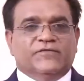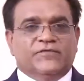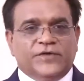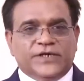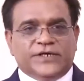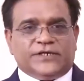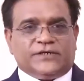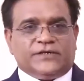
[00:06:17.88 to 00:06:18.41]

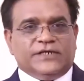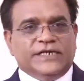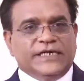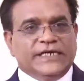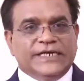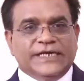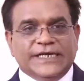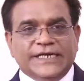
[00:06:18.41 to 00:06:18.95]
where
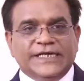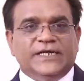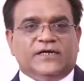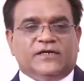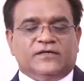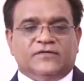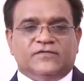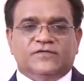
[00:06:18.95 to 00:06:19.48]
in
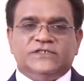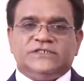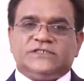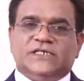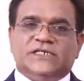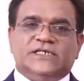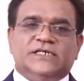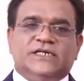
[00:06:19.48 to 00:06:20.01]
India we
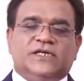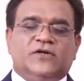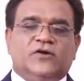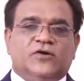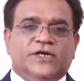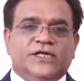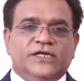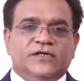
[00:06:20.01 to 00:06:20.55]
started
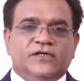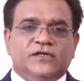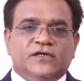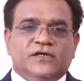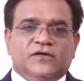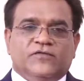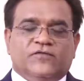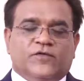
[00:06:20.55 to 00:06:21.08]
recording
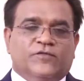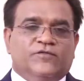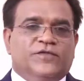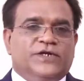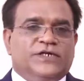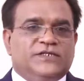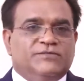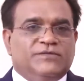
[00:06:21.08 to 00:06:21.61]
from
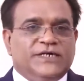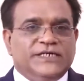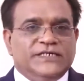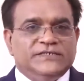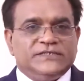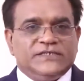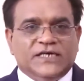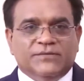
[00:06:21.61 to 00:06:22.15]
where the money
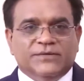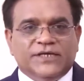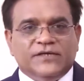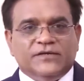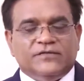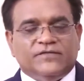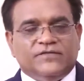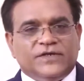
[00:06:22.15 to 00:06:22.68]
is
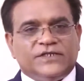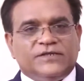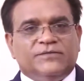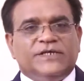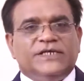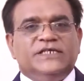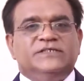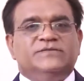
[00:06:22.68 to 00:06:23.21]
coming, where the
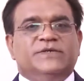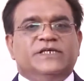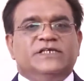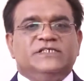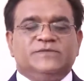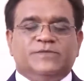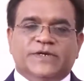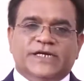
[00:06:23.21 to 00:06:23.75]
money is being
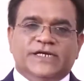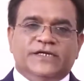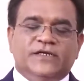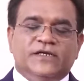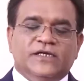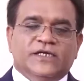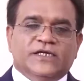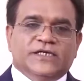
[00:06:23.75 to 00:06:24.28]
spent.
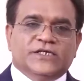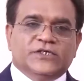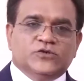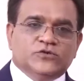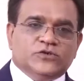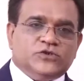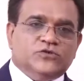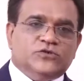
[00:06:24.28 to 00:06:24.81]
He
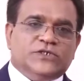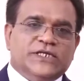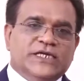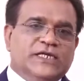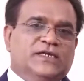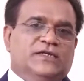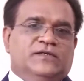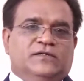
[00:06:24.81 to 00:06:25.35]
used to
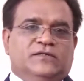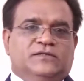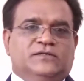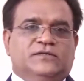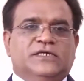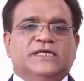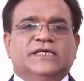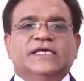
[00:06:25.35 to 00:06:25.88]
tell
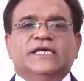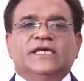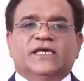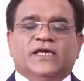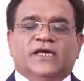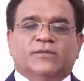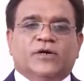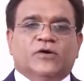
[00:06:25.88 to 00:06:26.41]
the
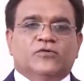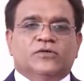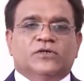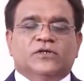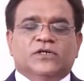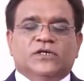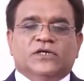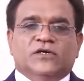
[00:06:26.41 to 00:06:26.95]
king about
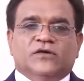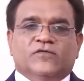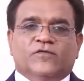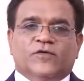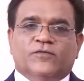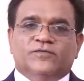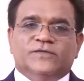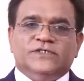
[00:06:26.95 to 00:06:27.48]

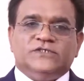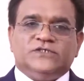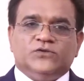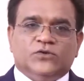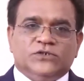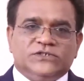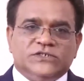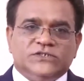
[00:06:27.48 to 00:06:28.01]
from the
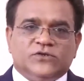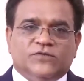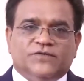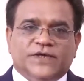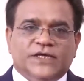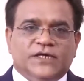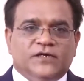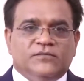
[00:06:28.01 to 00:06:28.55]
sources of
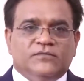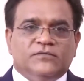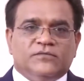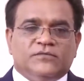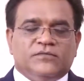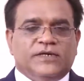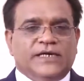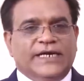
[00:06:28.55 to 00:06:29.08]
income
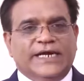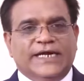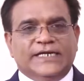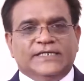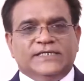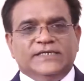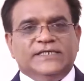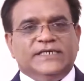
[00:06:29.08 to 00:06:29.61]

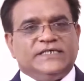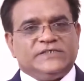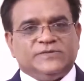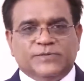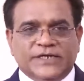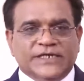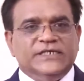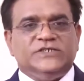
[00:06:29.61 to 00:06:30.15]
and the
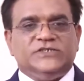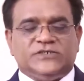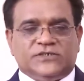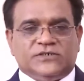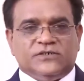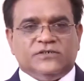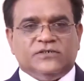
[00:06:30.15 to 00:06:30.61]
expenditure.